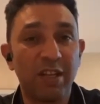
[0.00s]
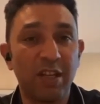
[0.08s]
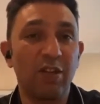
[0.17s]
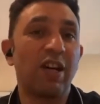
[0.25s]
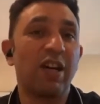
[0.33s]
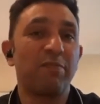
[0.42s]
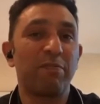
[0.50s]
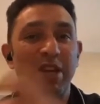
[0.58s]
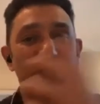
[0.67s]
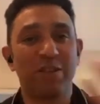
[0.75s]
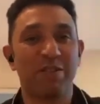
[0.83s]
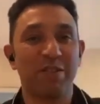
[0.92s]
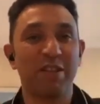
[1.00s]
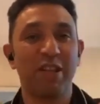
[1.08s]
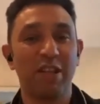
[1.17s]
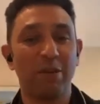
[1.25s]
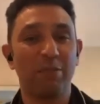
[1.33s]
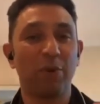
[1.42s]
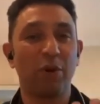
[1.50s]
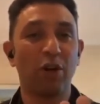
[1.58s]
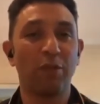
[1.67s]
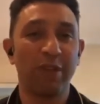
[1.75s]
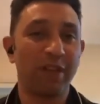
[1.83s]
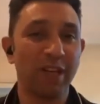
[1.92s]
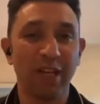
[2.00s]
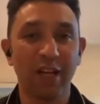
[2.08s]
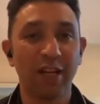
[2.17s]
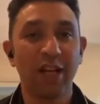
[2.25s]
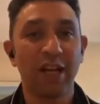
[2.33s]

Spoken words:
You know, I'd make the ball with the